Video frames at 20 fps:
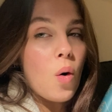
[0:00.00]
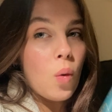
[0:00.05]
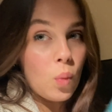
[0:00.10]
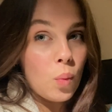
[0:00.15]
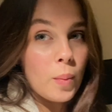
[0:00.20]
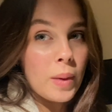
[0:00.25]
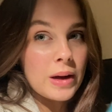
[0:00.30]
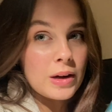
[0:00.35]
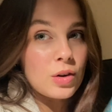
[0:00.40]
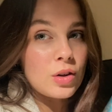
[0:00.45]
oh
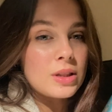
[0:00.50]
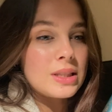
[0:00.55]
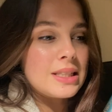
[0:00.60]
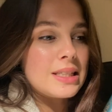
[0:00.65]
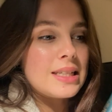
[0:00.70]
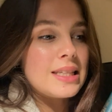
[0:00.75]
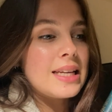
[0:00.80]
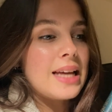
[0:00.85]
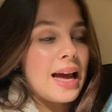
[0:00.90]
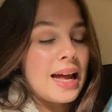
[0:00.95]
my god,
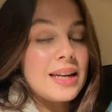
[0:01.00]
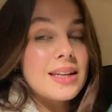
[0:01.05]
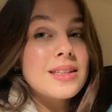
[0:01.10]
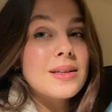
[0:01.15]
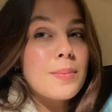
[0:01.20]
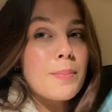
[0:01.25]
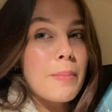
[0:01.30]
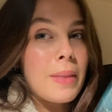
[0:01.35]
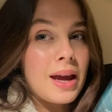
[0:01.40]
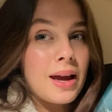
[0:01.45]
did the end
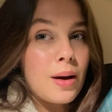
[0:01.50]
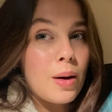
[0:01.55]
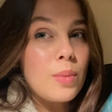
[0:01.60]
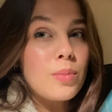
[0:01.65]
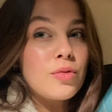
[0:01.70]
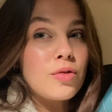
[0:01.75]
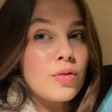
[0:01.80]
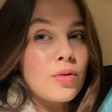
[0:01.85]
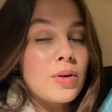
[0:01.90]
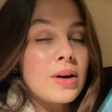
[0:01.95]
make up
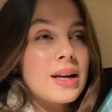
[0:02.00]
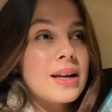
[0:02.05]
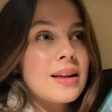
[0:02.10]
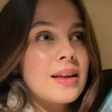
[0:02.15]
for it.